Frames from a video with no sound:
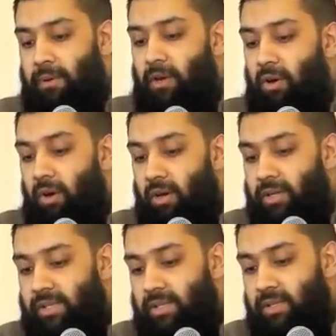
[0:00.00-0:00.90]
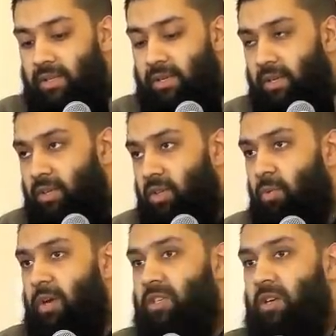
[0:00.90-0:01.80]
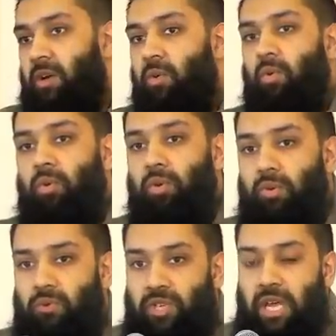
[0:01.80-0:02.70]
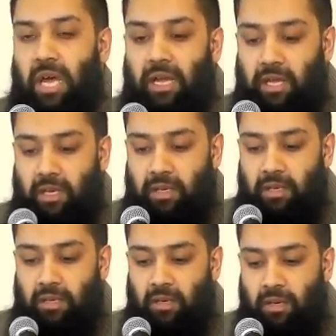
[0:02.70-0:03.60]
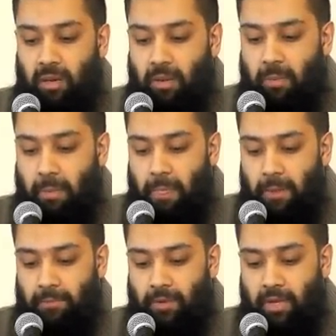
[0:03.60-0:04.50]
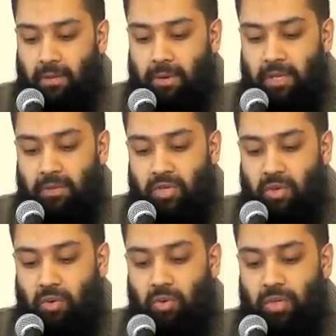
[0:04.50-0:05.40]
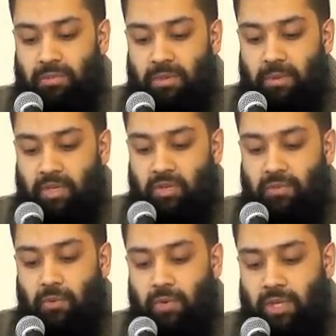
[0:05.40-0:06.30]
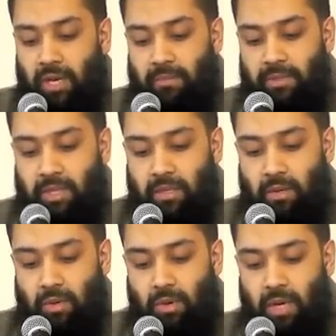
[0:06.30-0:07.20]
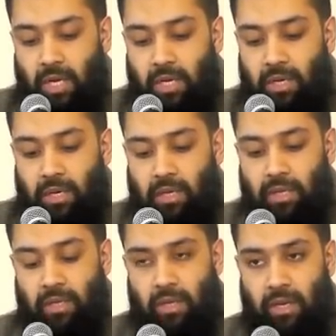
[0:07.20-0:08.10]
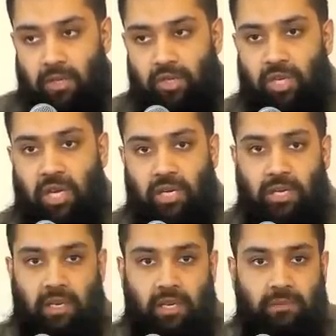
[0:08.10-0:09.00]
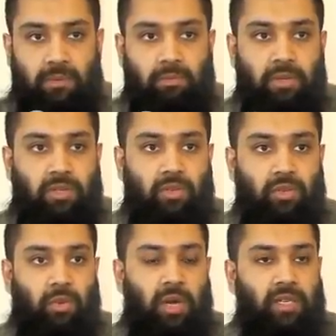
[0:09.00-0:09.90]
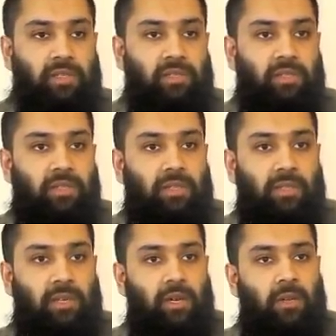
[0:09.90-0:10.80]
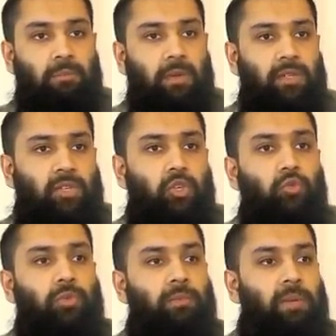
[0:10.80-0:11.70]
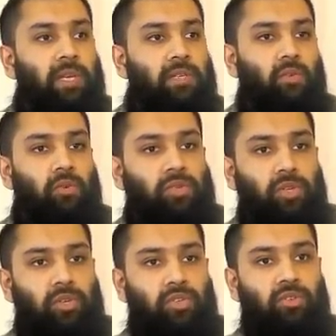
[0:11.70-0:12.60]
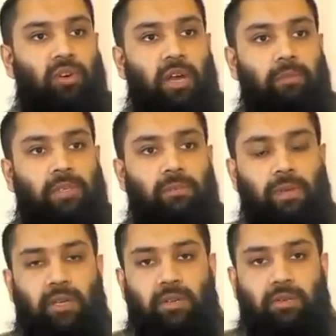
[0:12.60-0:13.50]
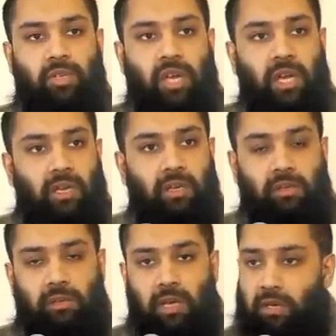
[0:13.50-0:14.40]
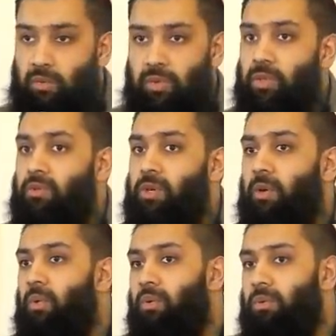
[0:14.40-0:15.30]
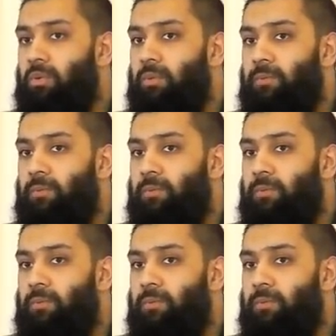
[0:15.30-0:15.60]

Because the word shakur or shakir Okay, by the way, Shakur has been mentioned four times in the Quran, and Shakir has been mentioned twice. Because a human being is also described as being Shakir and also Shakur.